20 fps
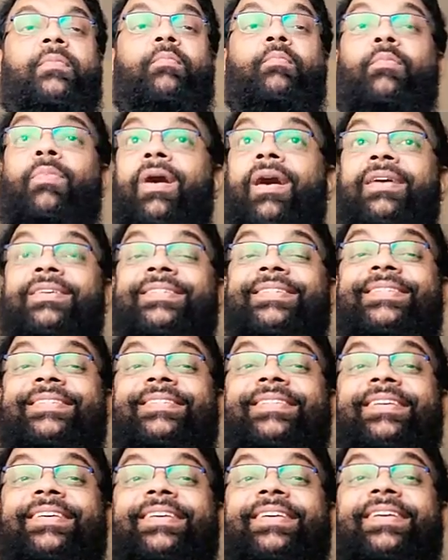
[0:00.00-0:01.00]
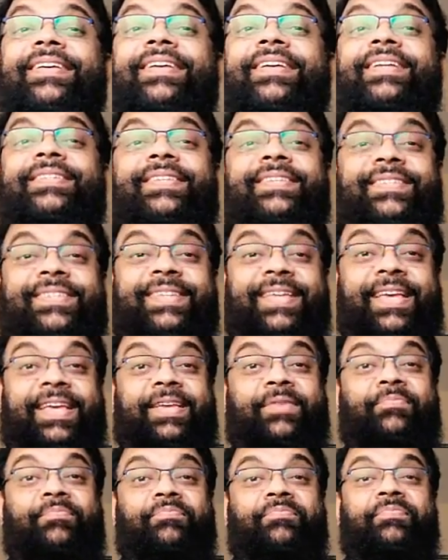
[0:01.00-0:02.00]
mass is the
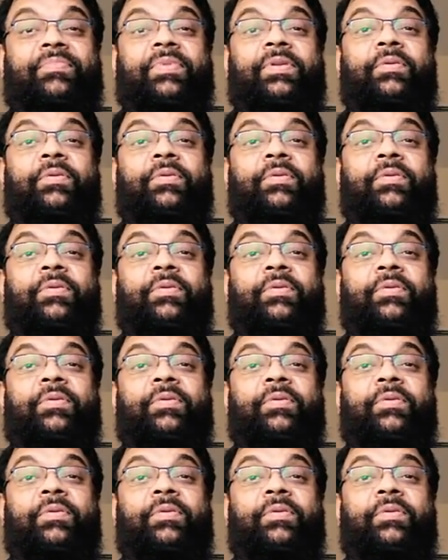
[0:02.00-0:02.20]
same,